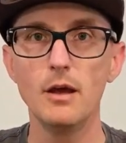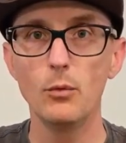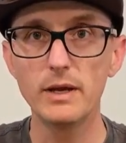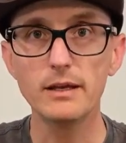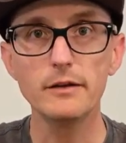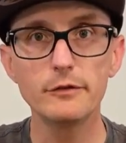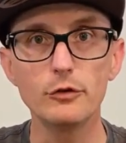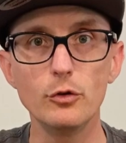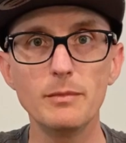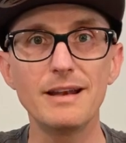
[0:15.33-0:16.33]
We can
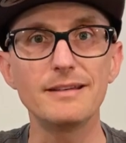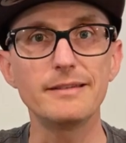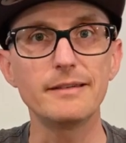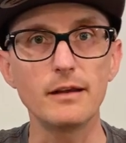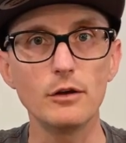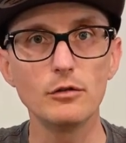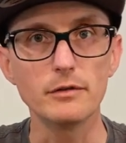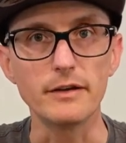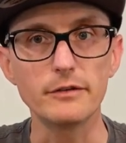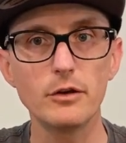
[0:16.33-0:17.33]
assume that a single
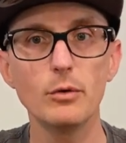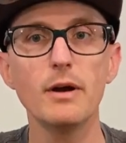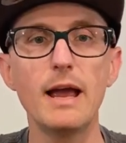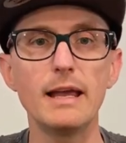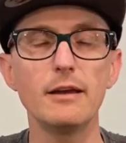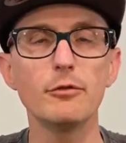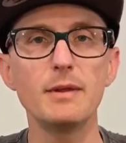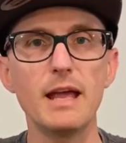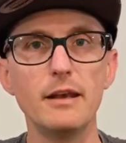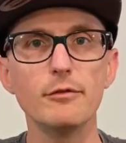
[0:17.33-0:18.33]
rescuer hanging from
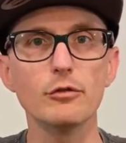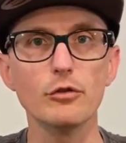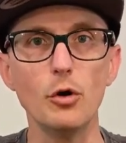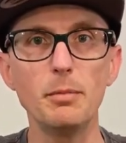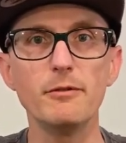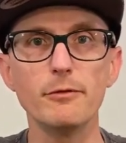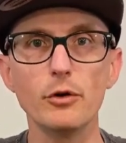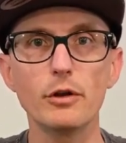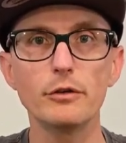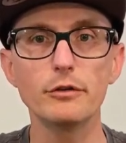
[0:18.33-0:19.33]
the end of a rope in
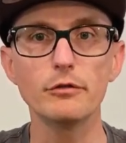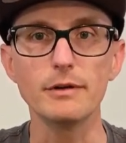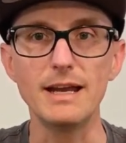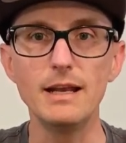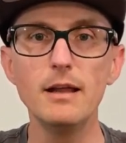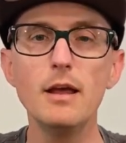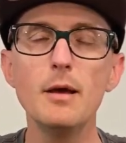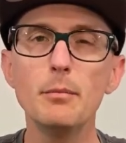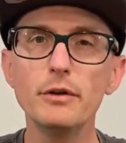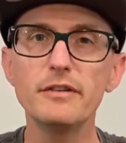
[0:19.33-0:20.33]
vertical terrain
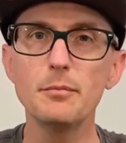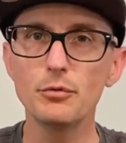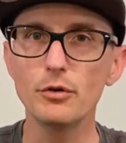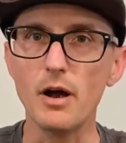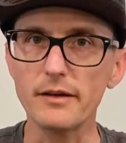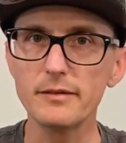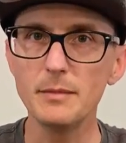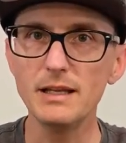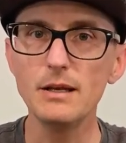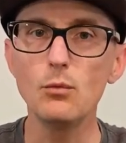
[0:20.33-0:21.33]
puts
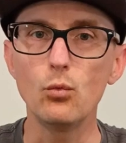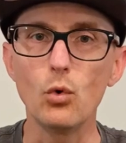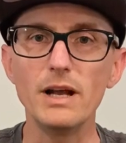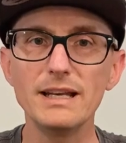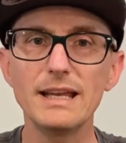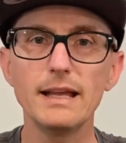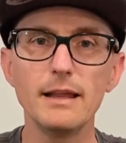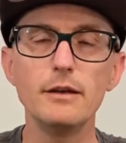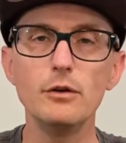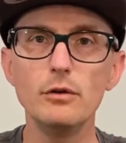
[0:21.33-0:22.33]
approximately 1
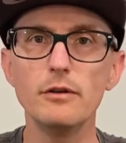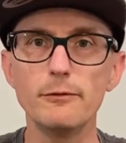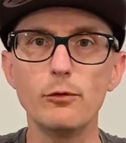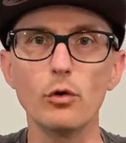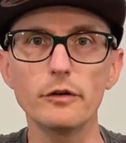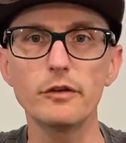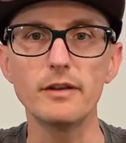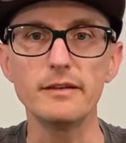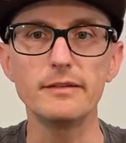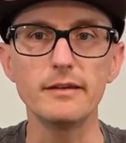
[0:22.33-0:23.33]
kilonewton of force
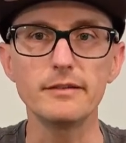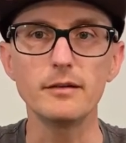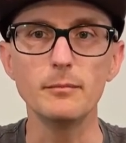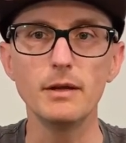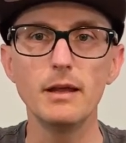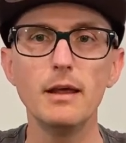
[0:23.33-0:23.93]
on the system.